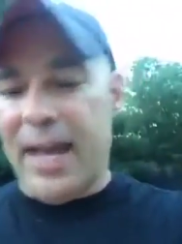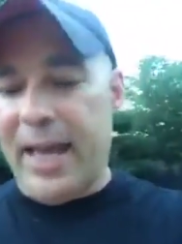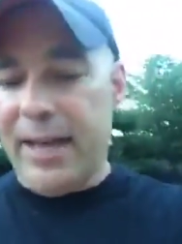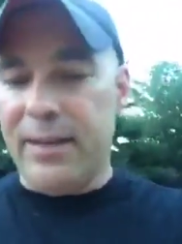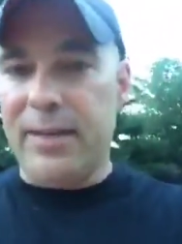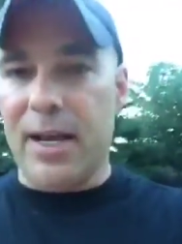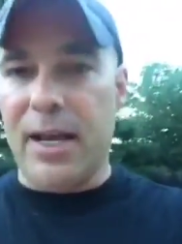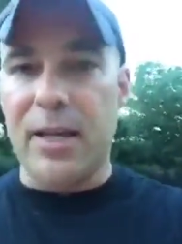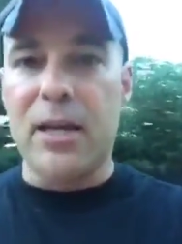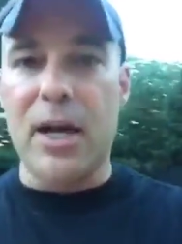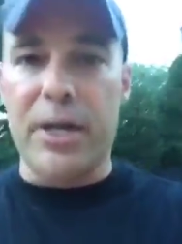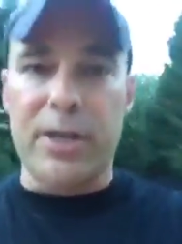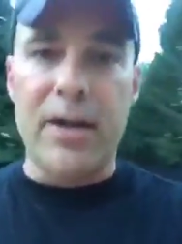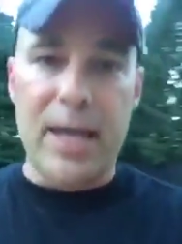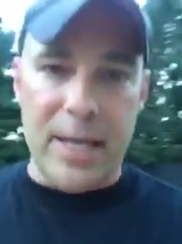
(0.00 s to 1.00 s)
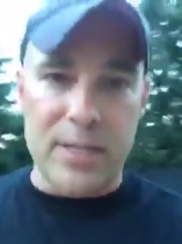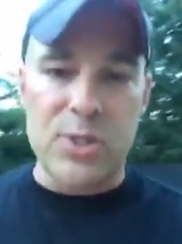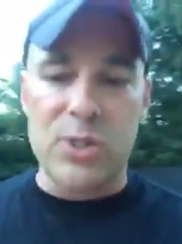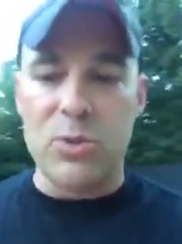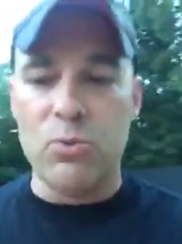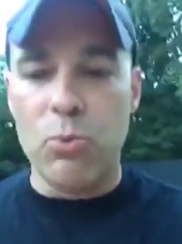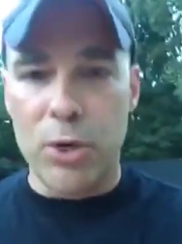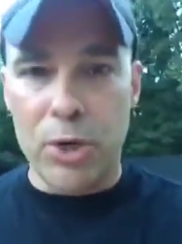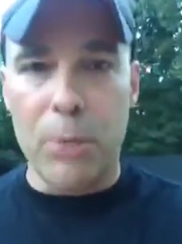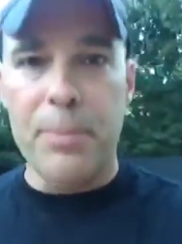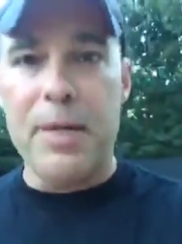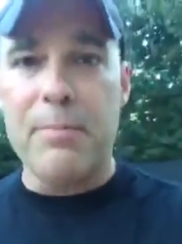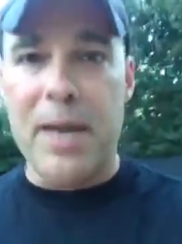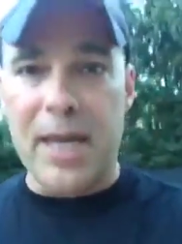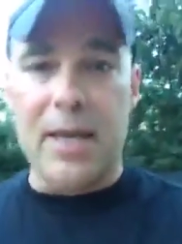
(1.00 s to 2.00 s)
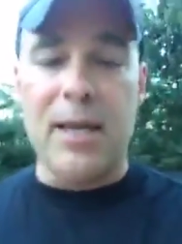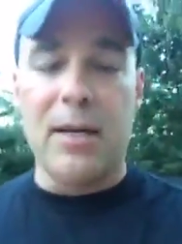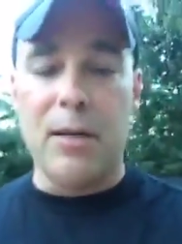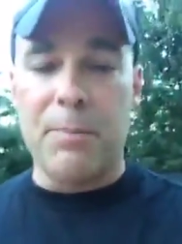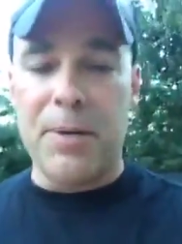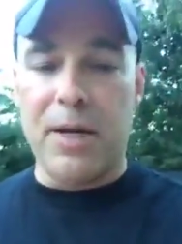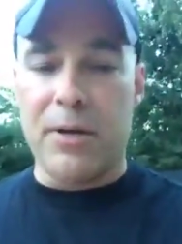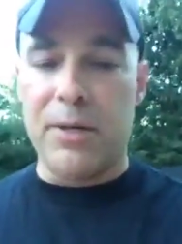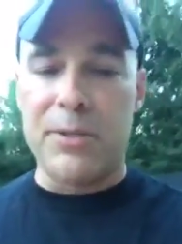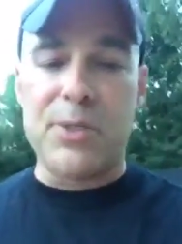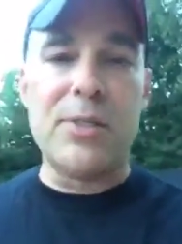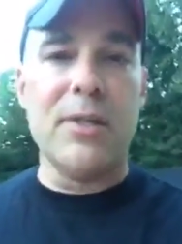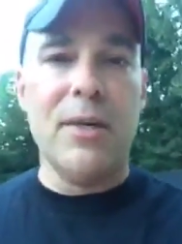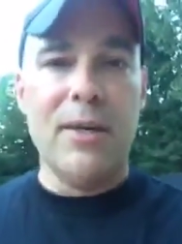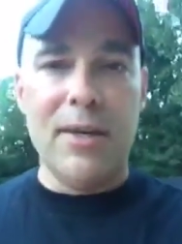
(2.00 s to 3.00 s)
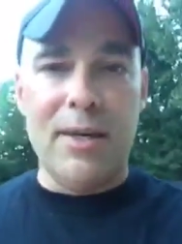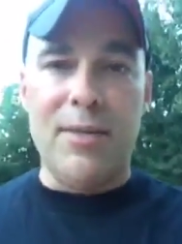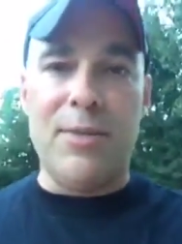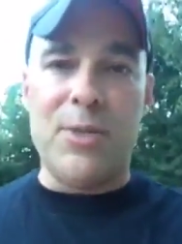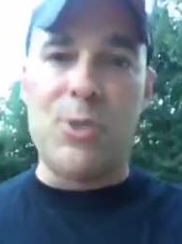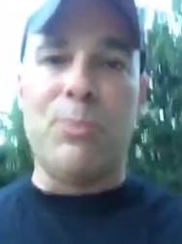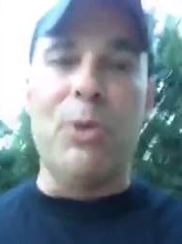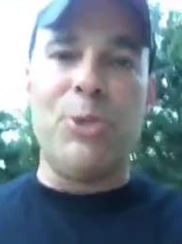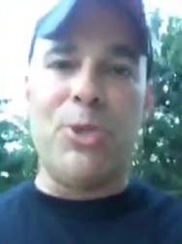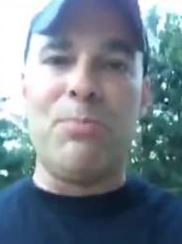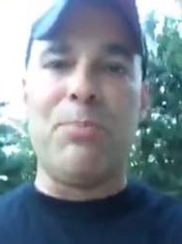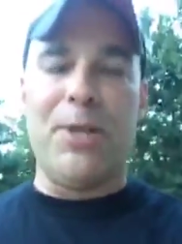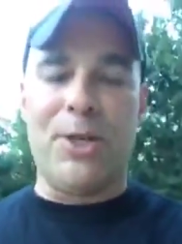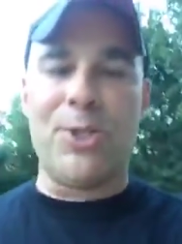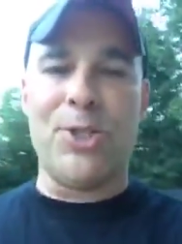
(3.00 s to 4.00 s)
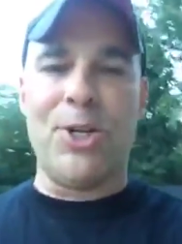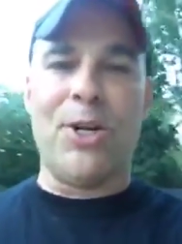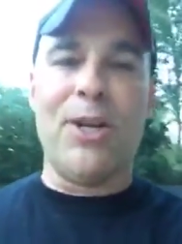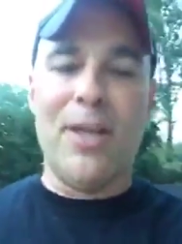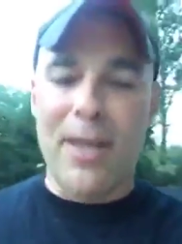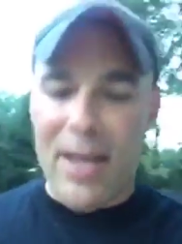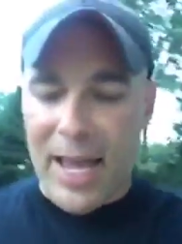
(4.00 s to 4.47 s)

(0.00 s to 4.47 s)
And Gunnar Hansen will be making an appearance in this motion picture.